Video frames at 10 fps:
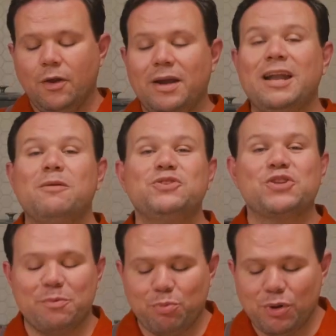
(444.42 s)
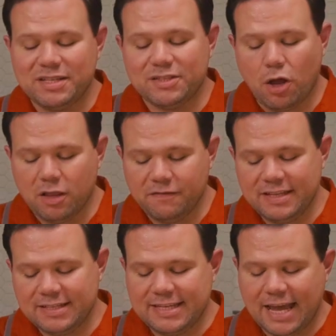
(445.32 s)
Right now I'm just gonna press all of
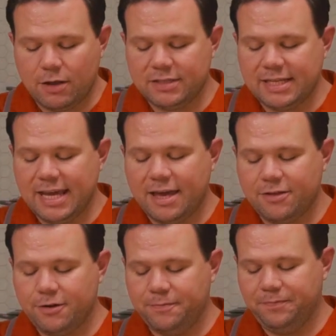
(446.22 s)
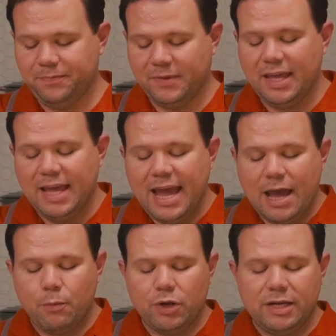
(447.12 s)
this down together
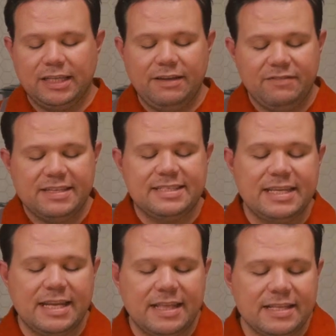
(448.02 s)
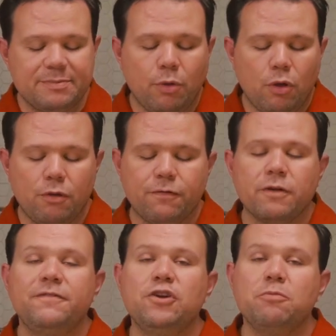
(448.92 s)
and we're gonna leave this sit in this bowl for
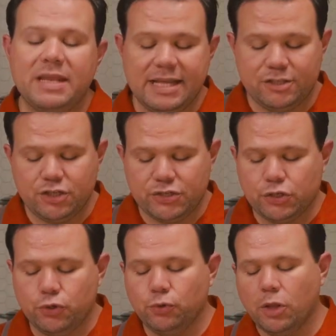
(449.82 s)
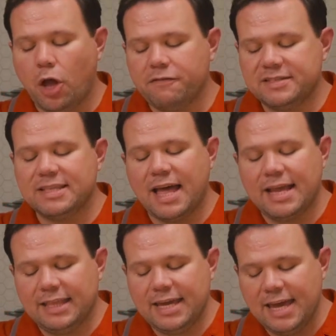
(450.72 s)
a few minutes just to cool off
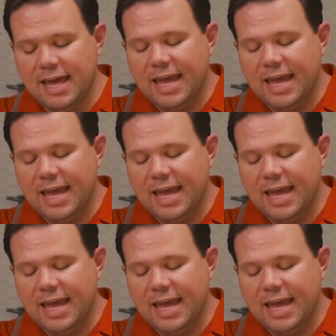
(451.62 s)
slightly